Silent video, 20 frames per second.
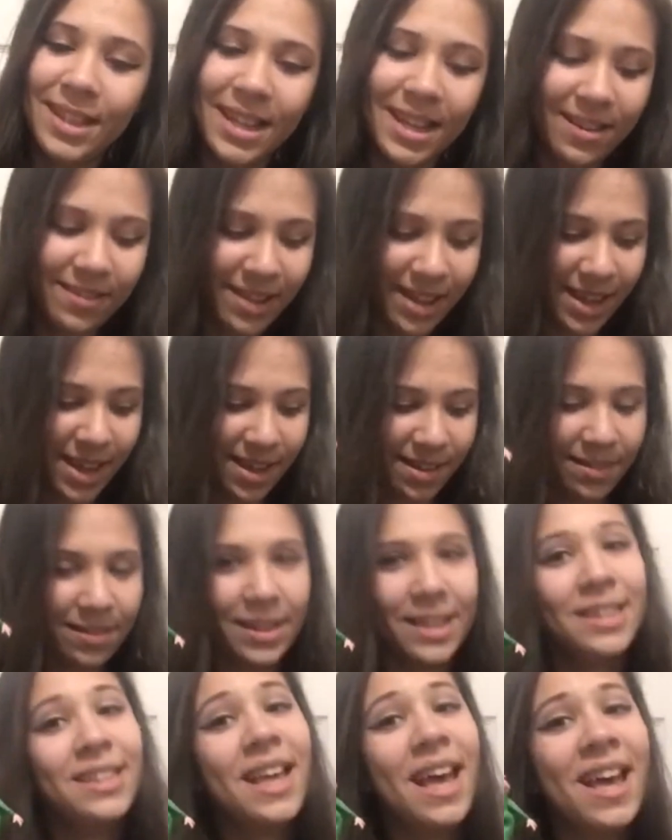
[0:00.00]
here we go.
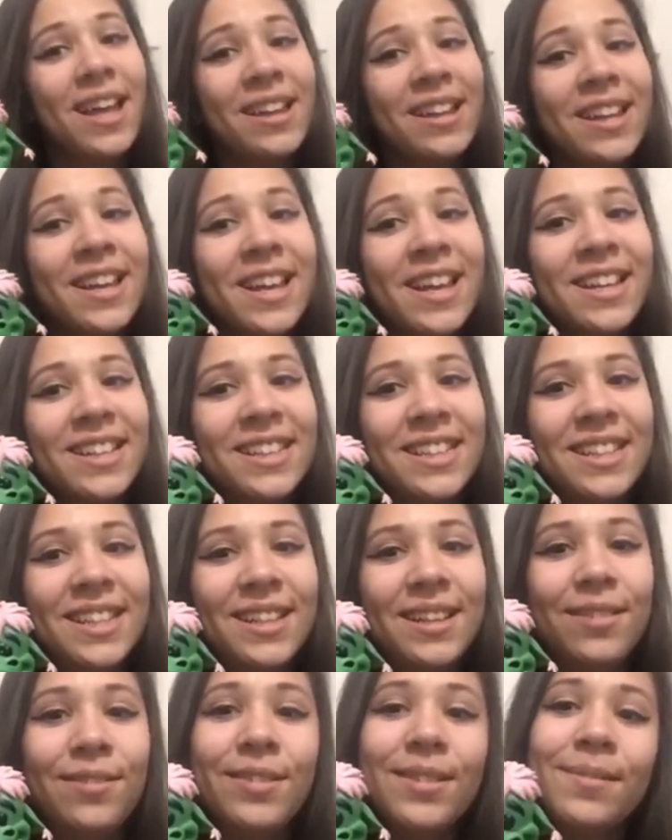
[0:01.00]
It's Elliot
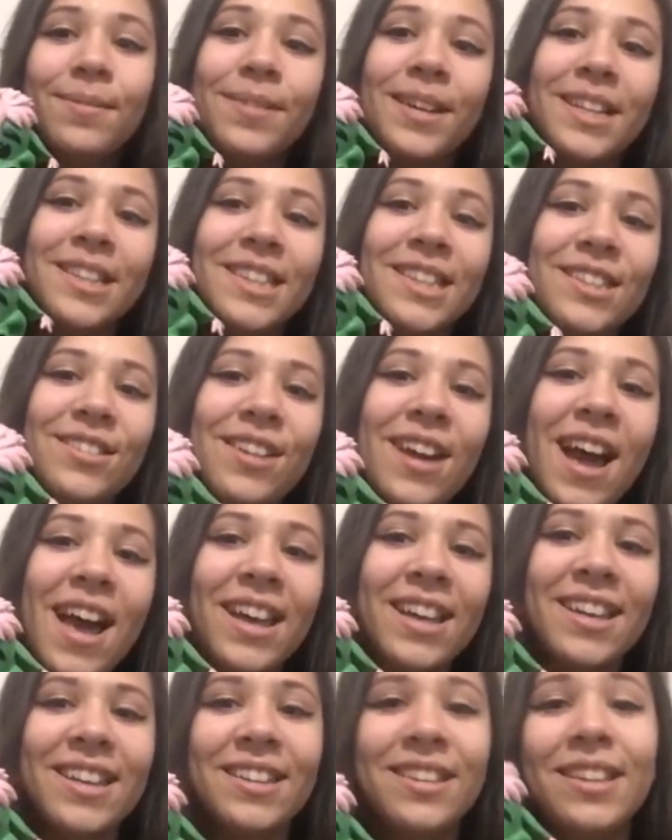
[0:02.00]
from Pete's
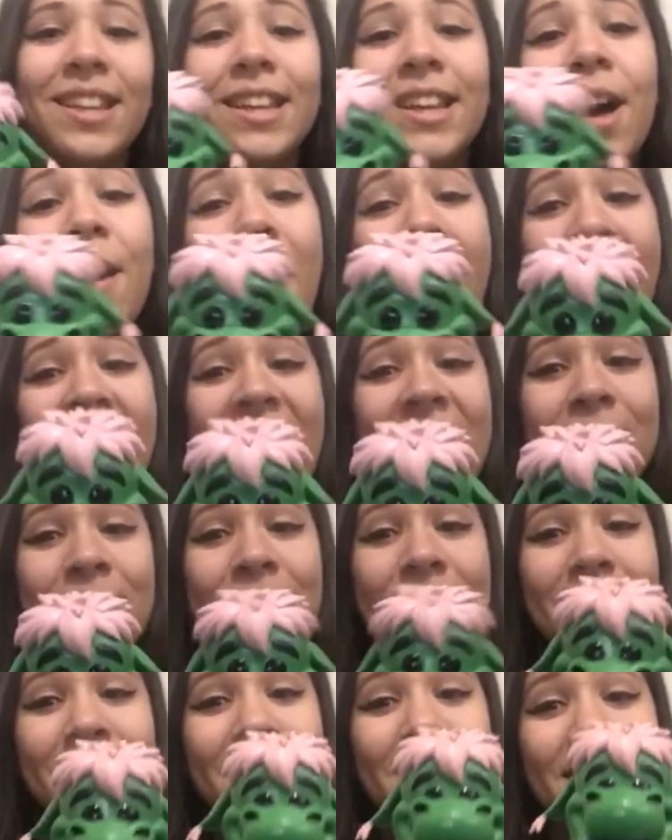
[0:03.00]
Dragon. Look how
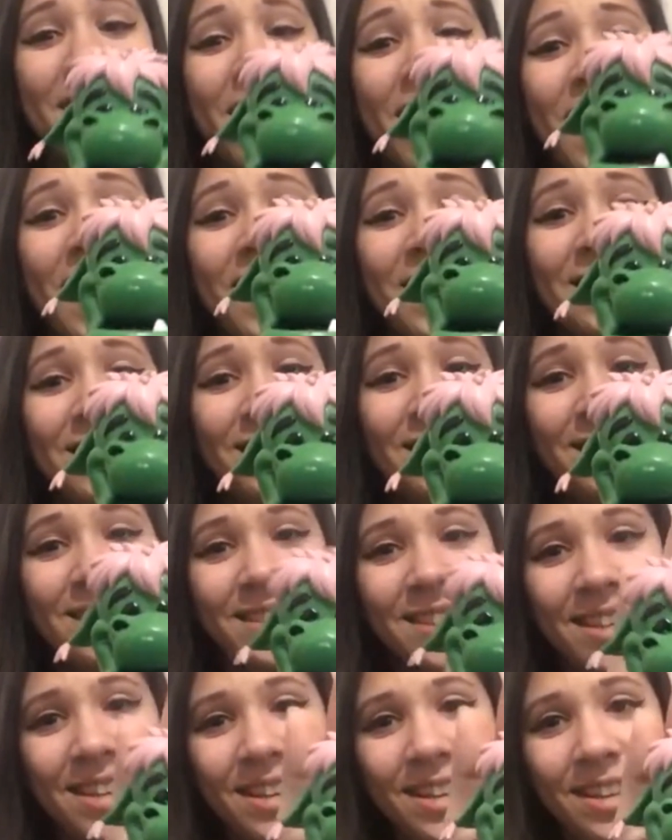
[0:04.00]
happy he is.
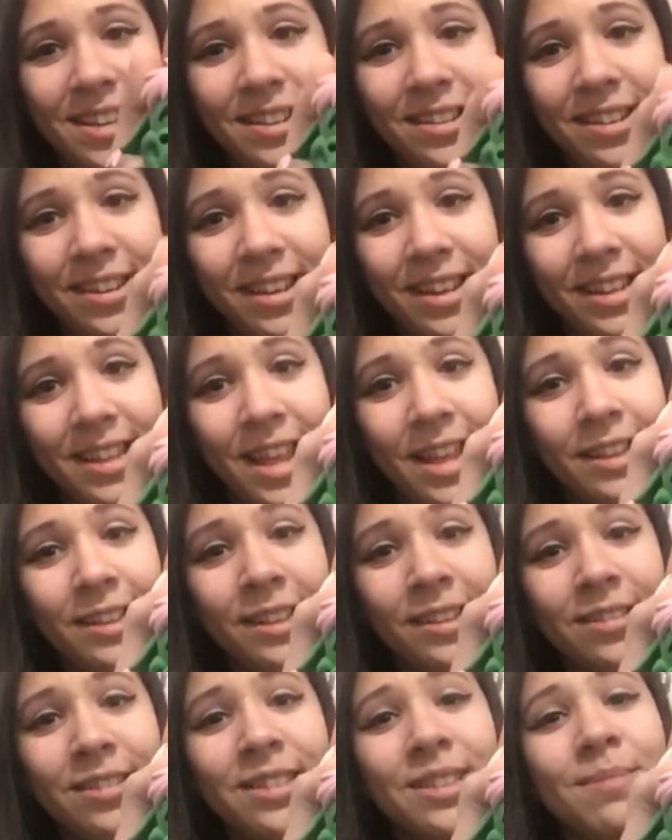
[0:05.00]
Look at that
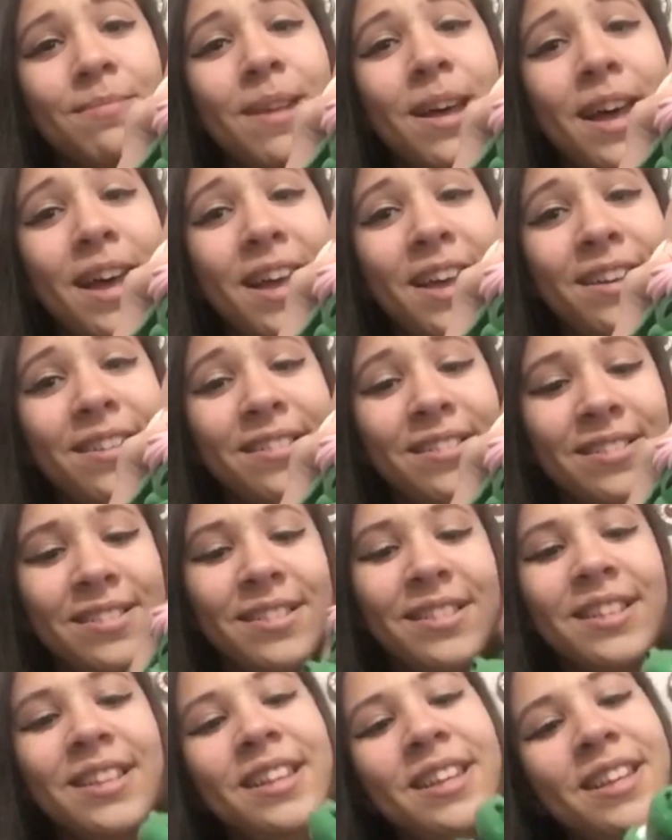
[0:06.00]
little
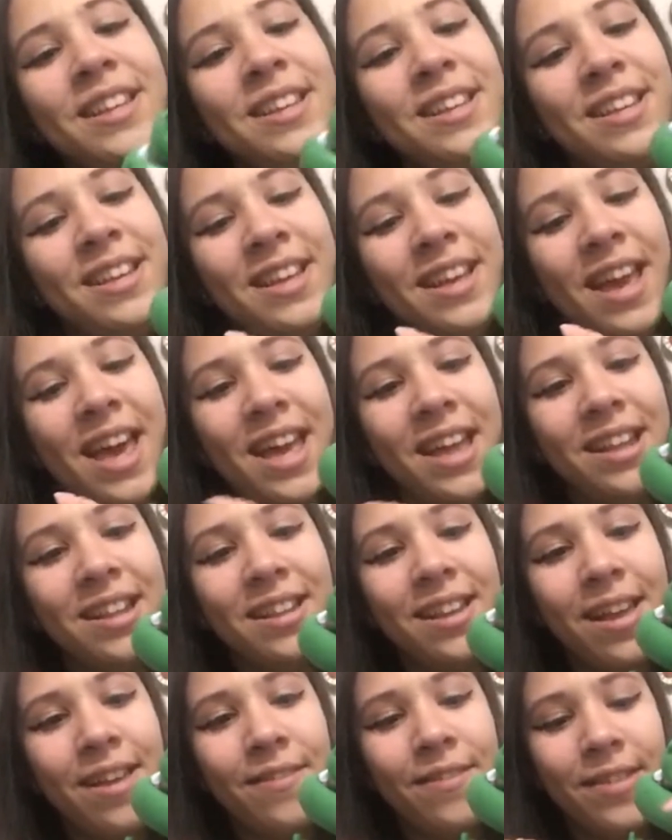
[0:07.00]
smile. I
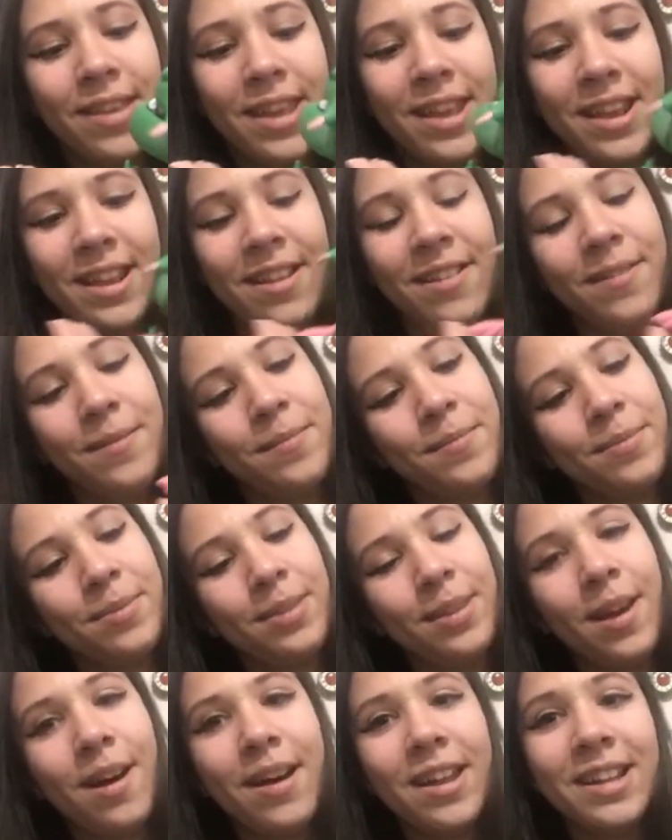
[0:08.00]
love it.
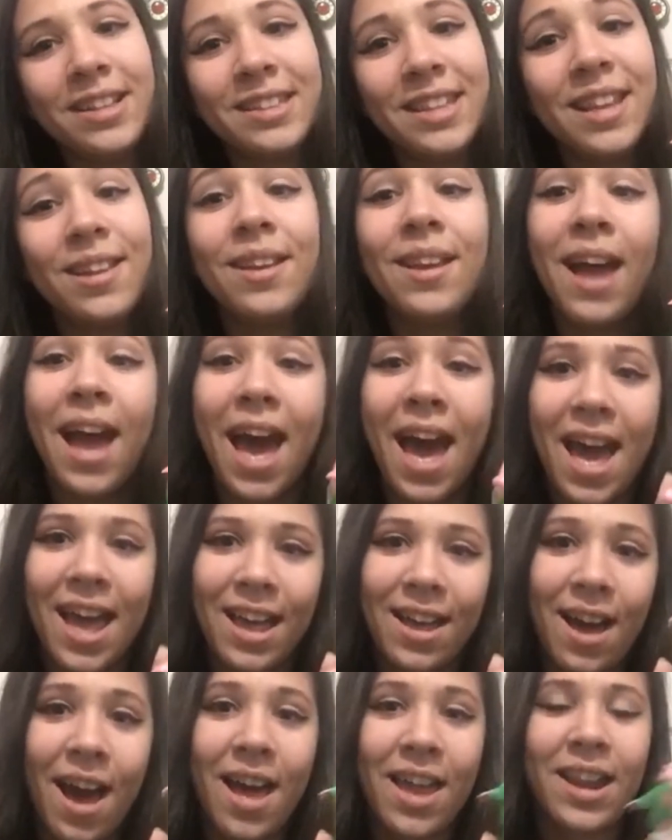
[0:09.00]
Honestly, I
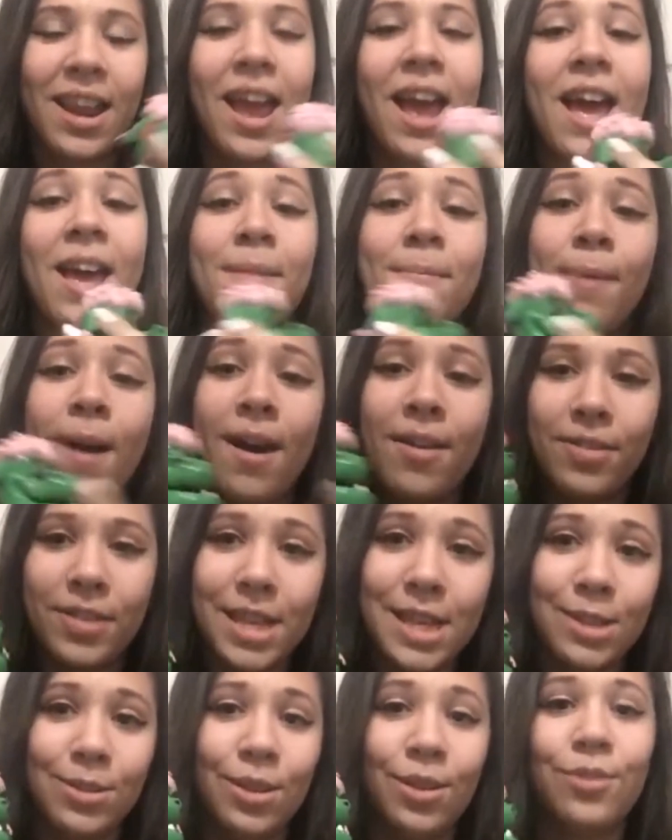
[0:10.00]
got I bought
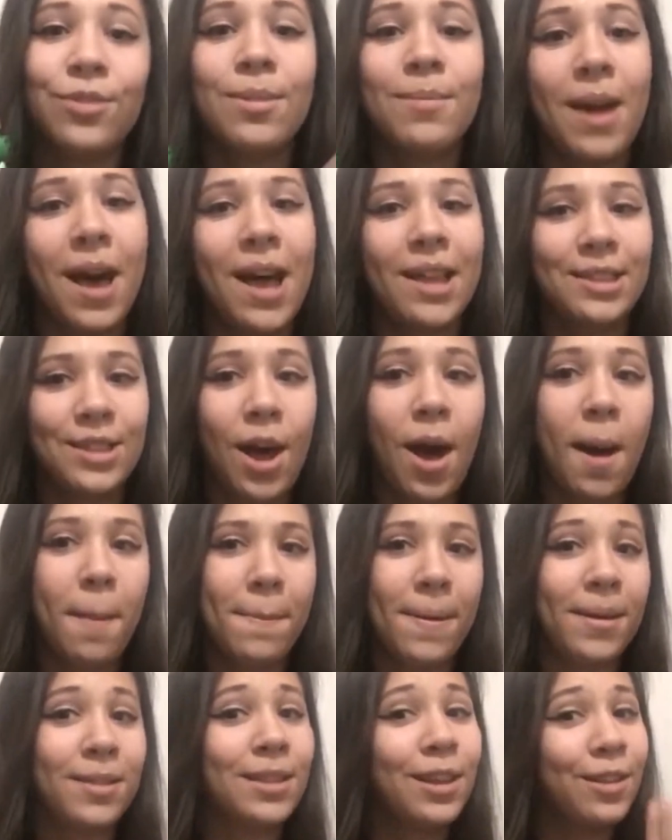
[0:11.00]
this one from Hot
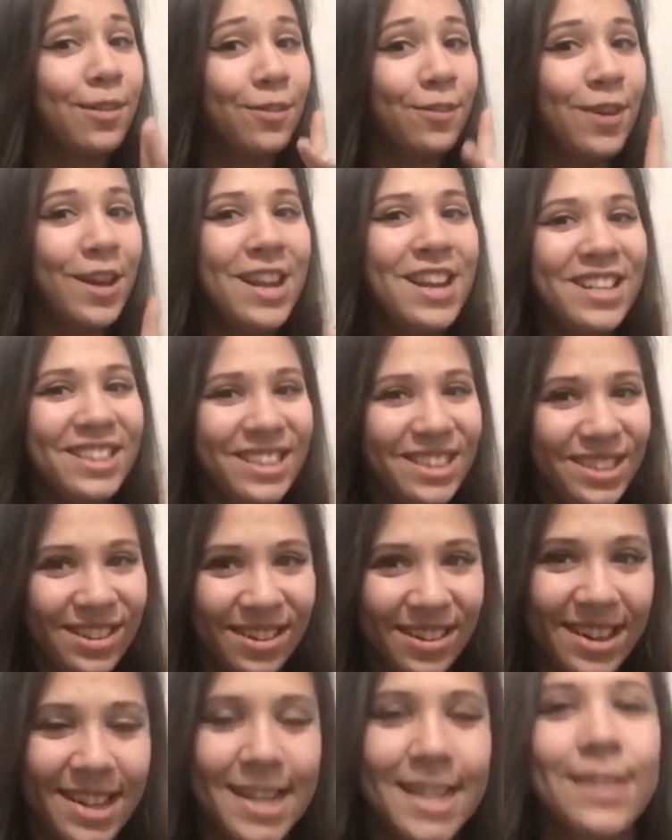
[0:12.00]
Topic, but the funny
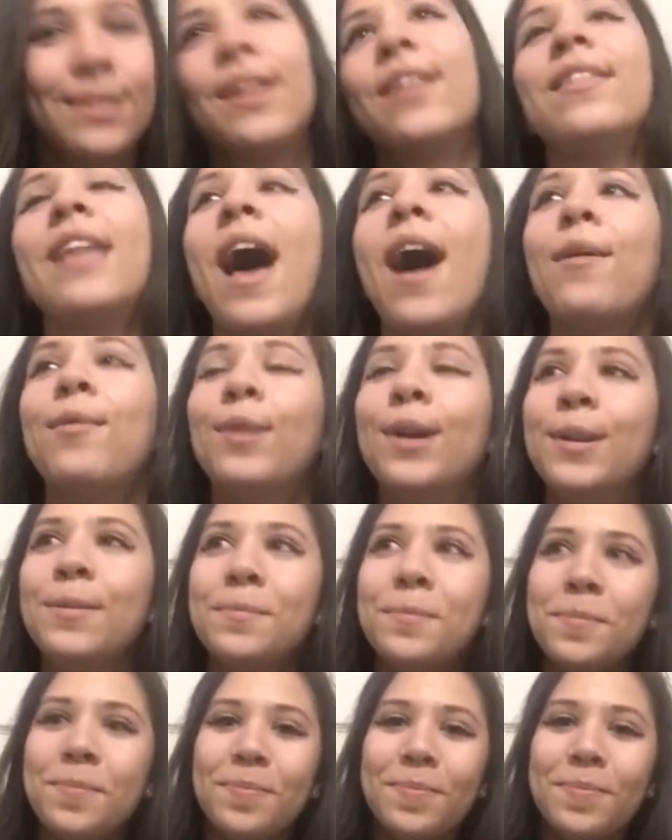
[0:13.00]
story is on that one.